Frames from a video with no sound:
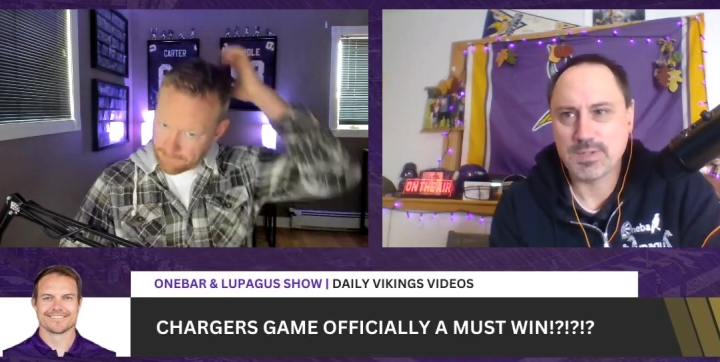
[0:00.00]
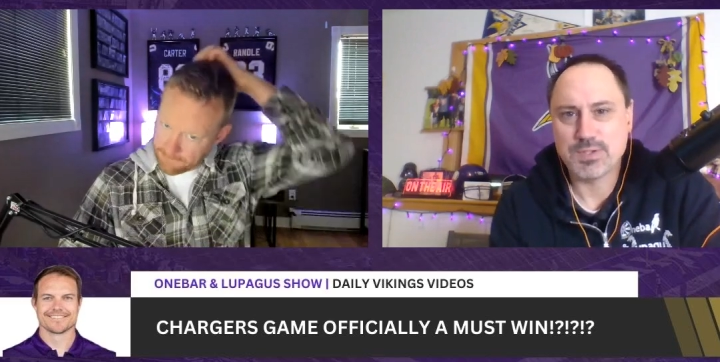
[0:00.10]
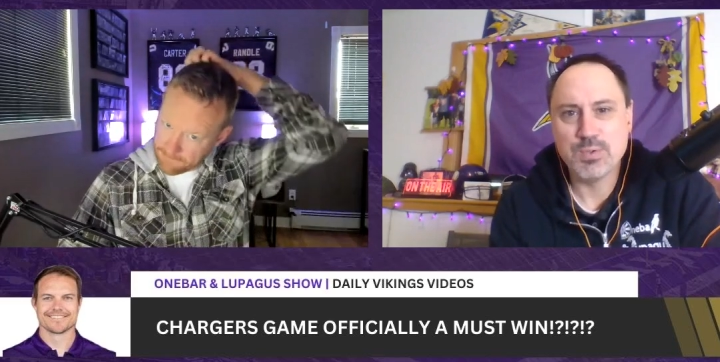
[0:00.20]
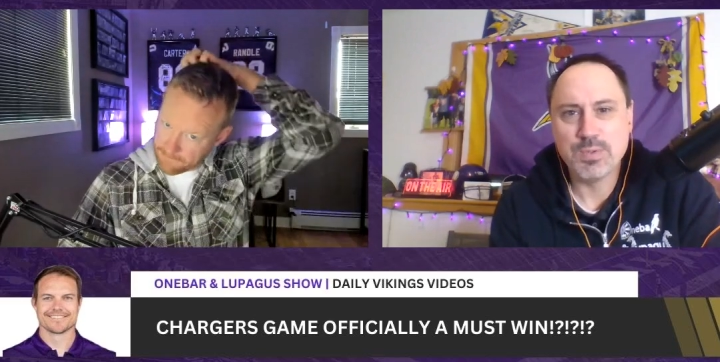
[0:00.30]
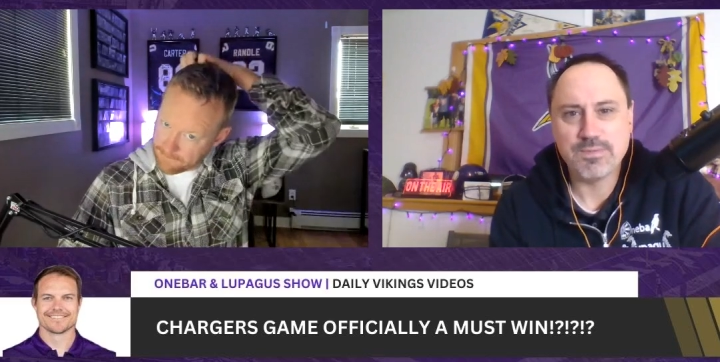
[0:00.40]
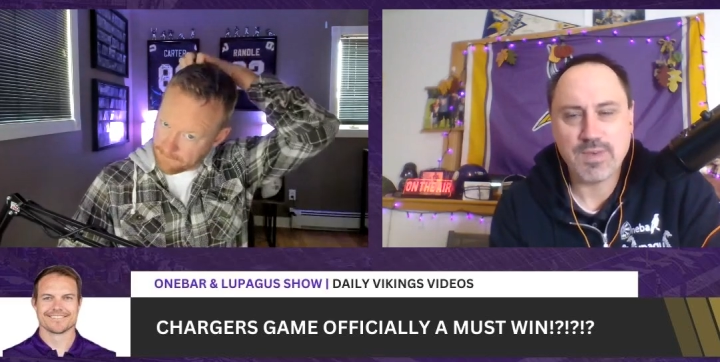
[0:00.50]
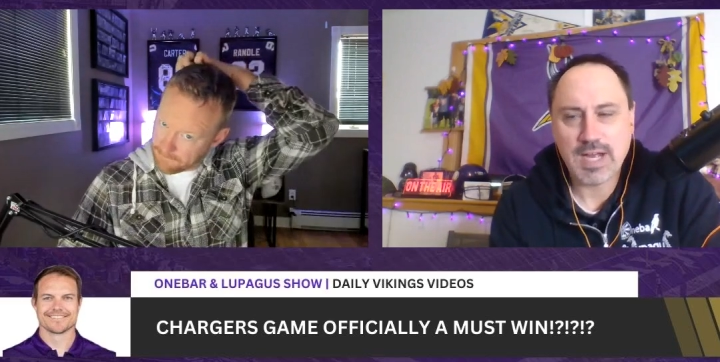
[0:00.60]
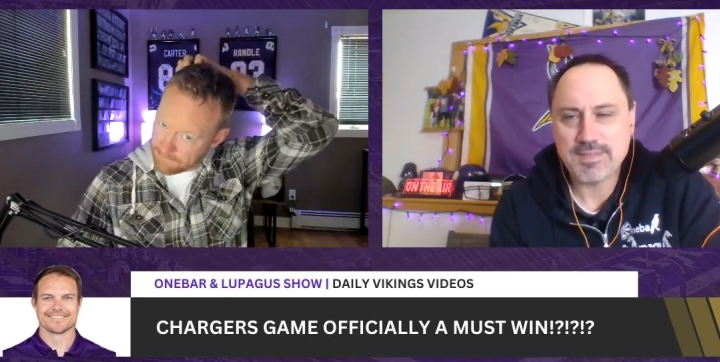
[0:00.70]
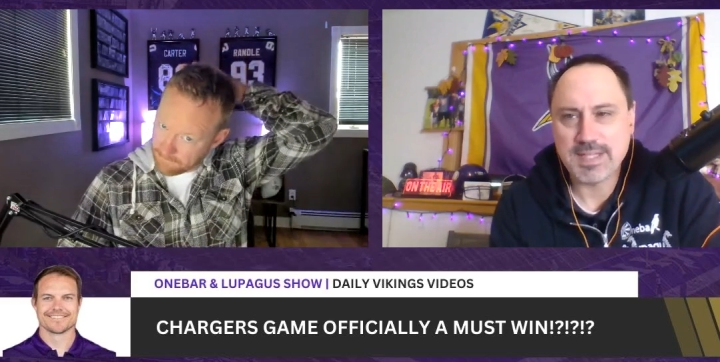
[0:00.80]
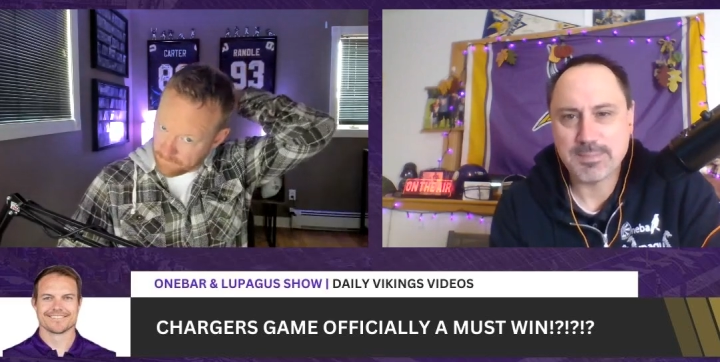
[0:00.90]
Speaker 1: two and
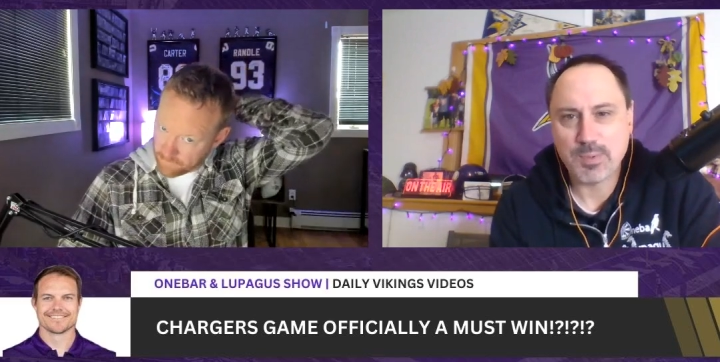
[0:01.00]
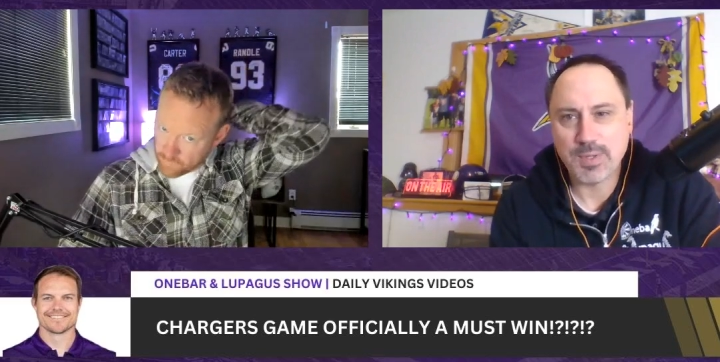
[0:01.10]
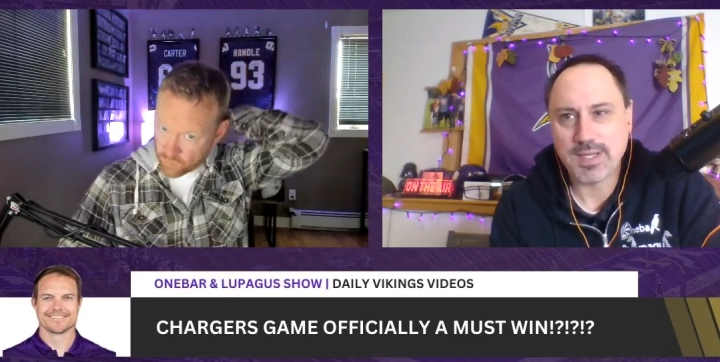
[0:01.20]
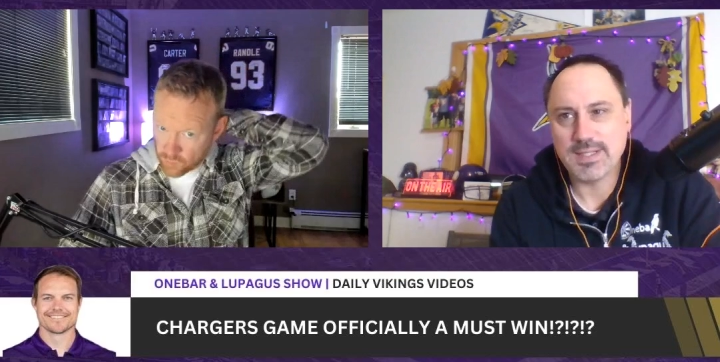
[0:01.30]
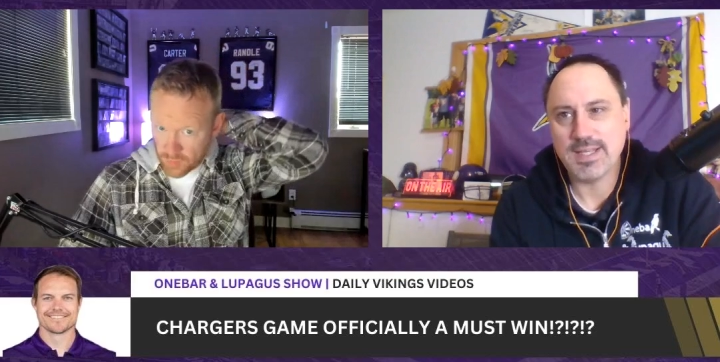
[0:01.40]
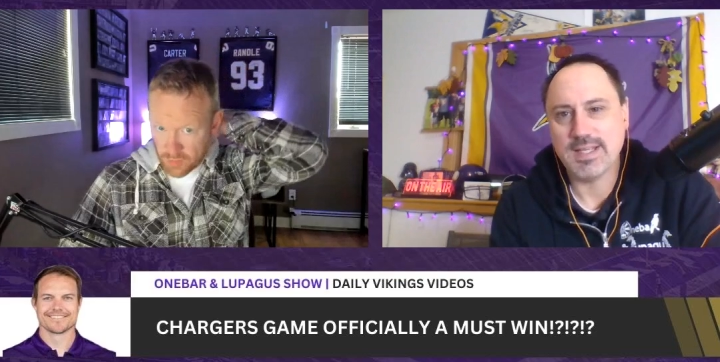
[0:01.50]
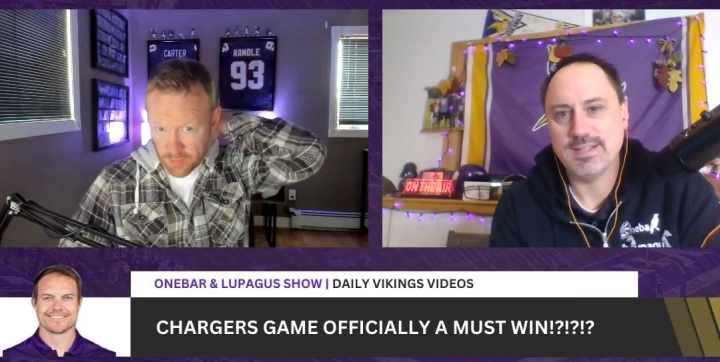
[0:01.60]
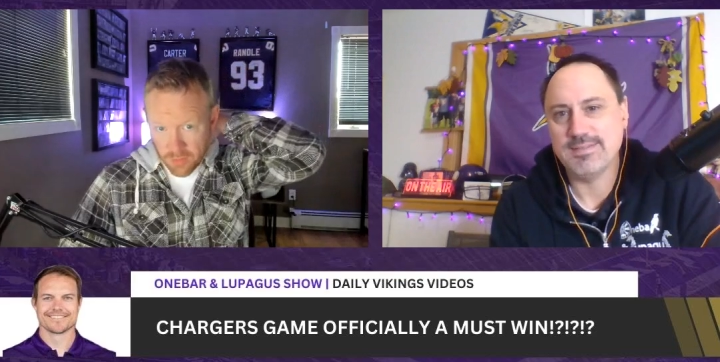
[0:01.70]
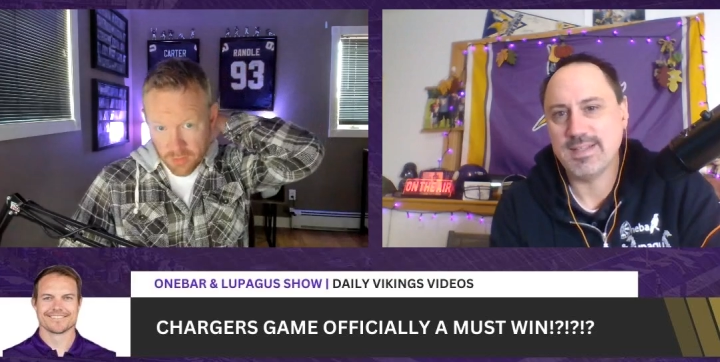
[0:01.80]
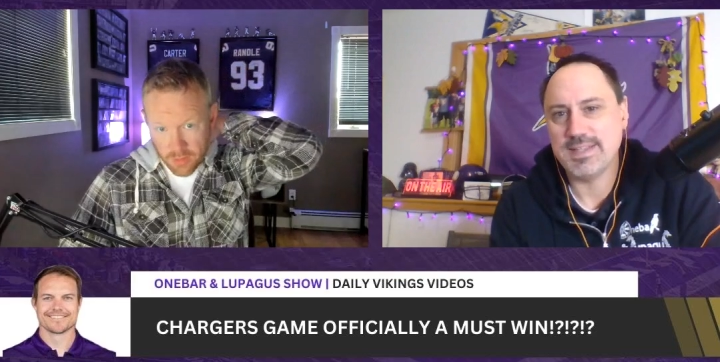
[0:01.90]
five at that point,
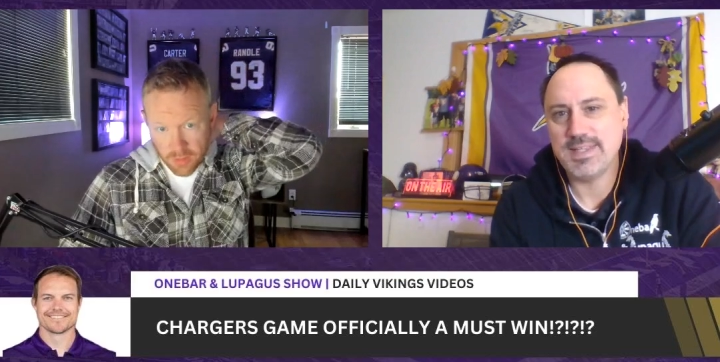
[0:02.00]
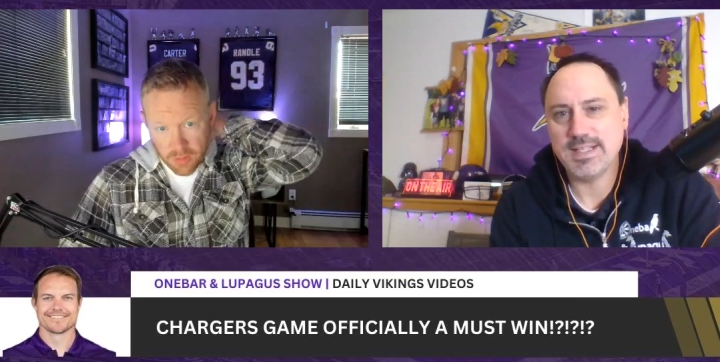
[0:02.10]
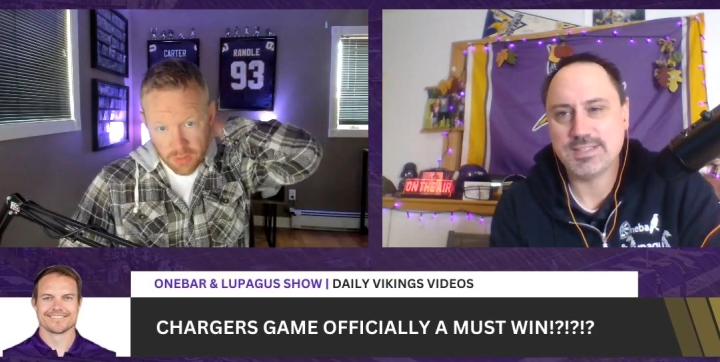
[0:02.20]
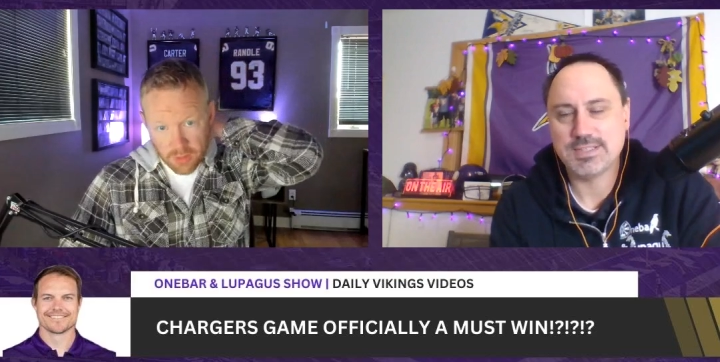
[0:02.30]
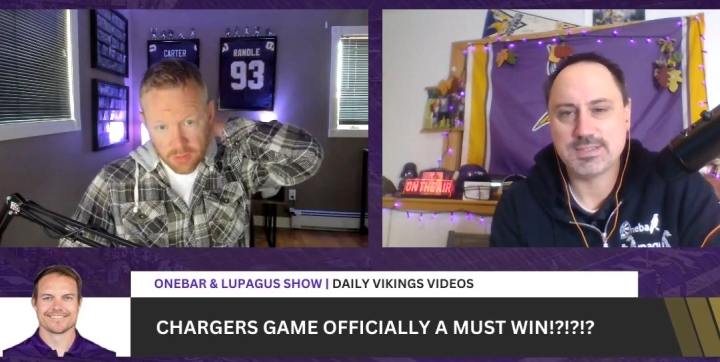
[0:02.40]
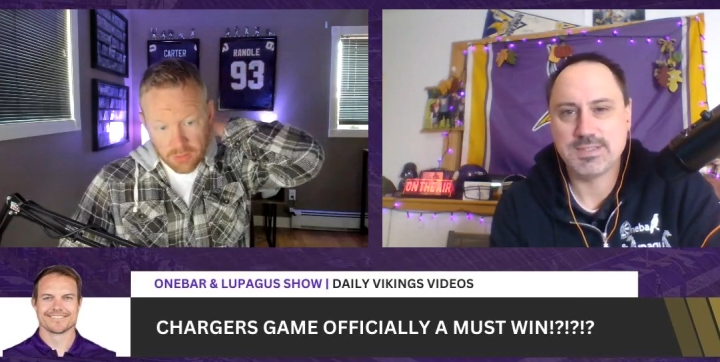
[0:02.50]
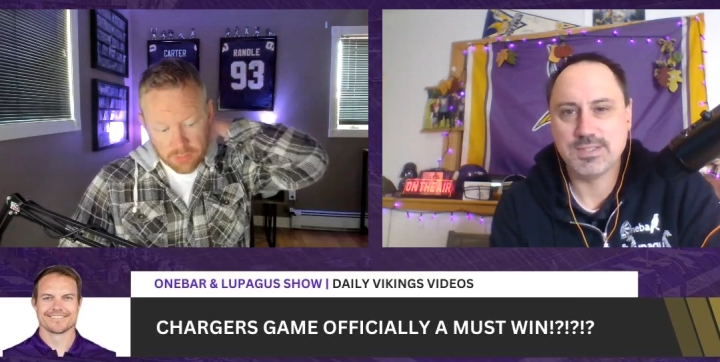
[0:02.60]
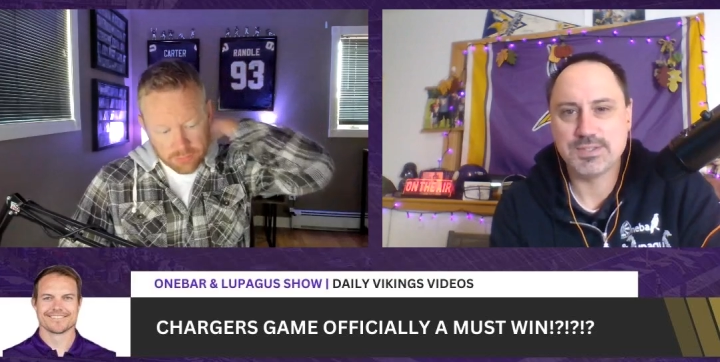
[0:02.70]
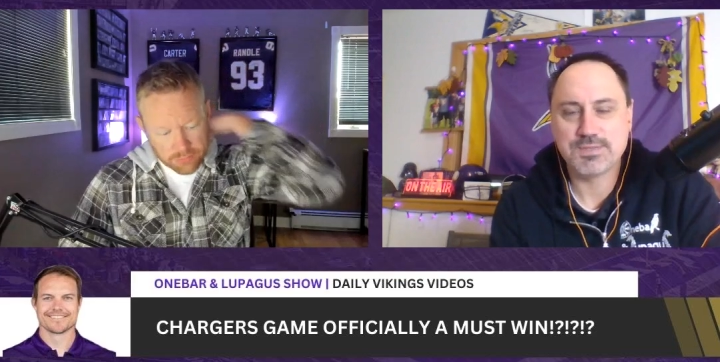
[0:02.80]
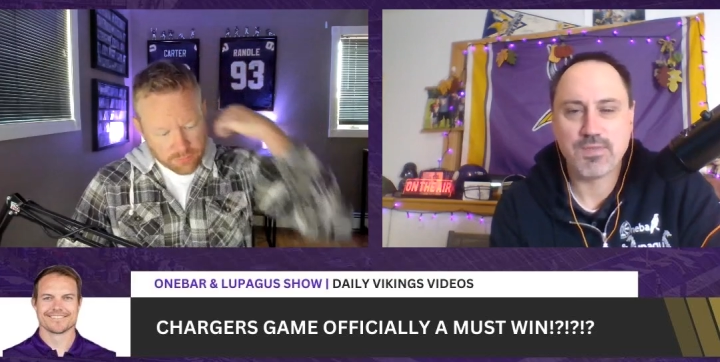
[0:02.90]
and I think it's just
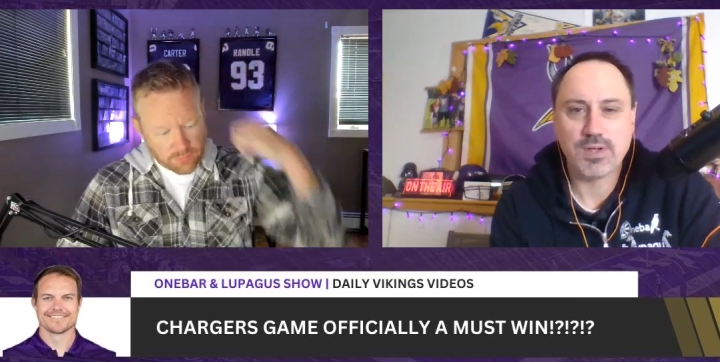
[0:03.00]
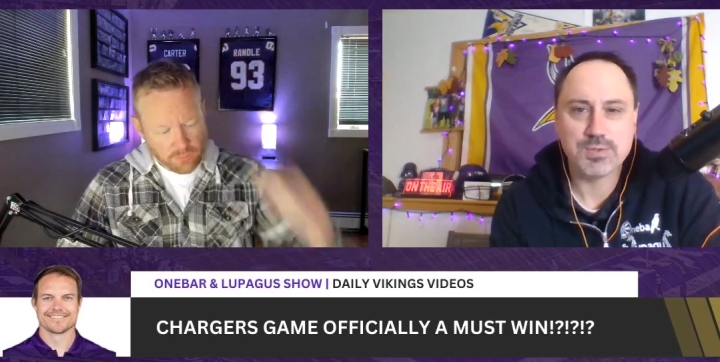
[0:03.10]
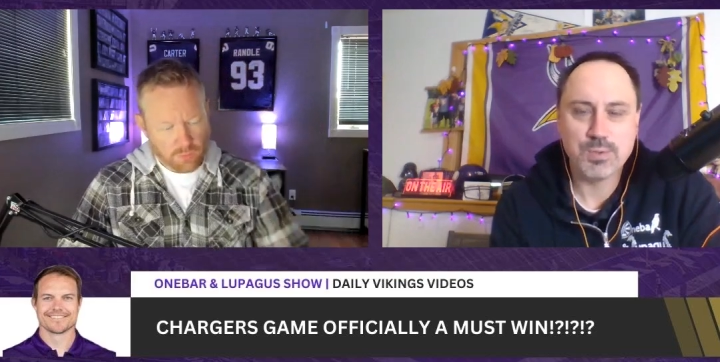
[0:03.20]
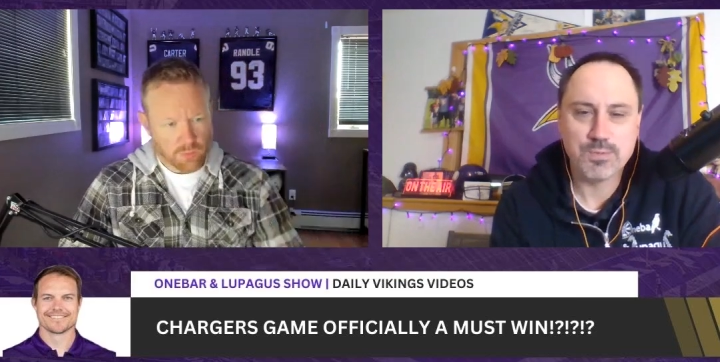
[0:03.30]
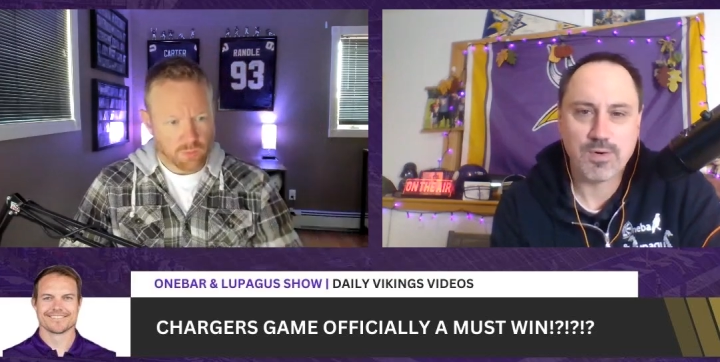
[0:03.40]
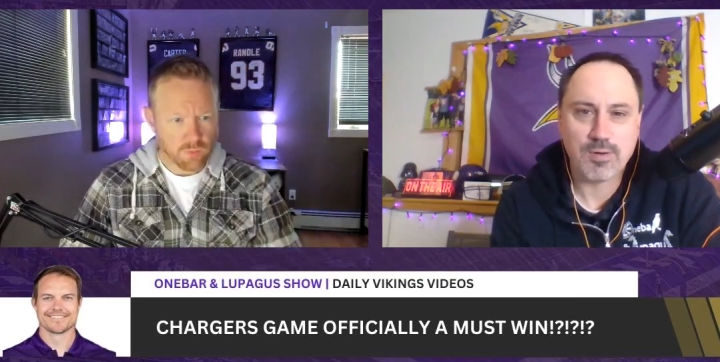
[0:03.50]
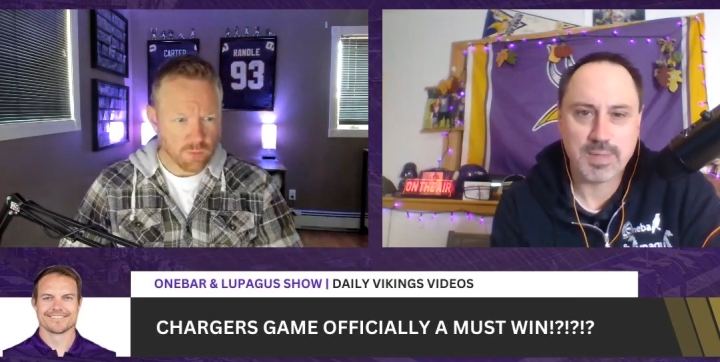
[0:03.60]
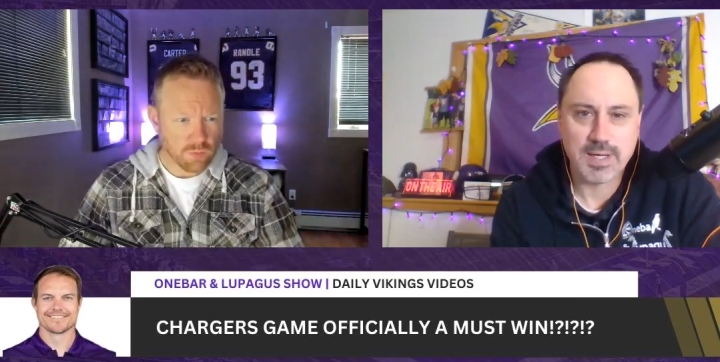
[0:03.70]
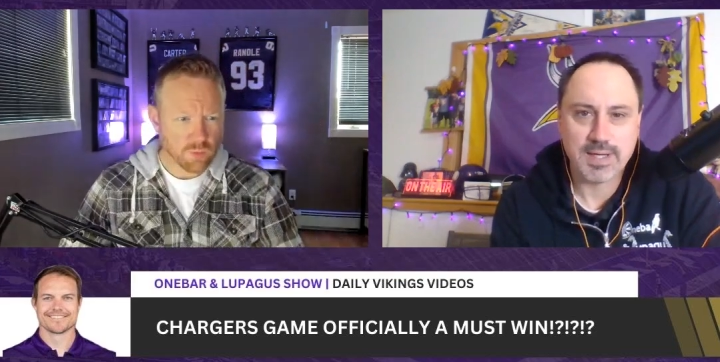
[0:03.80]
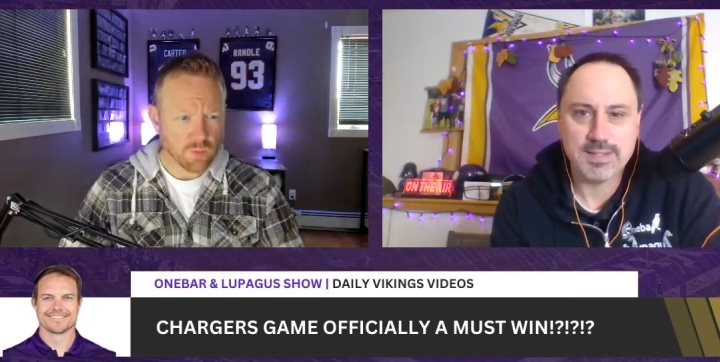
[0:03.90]
you're just falling too far
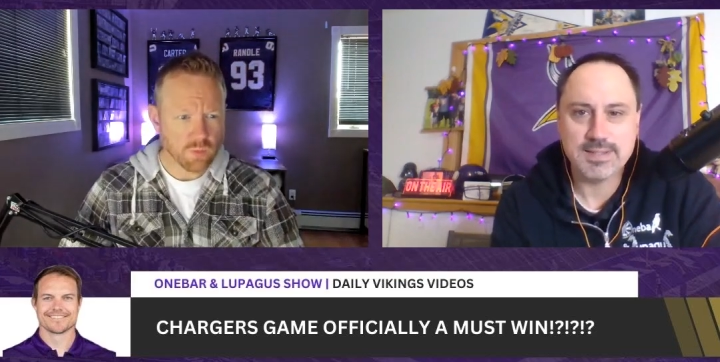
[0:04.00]
behind.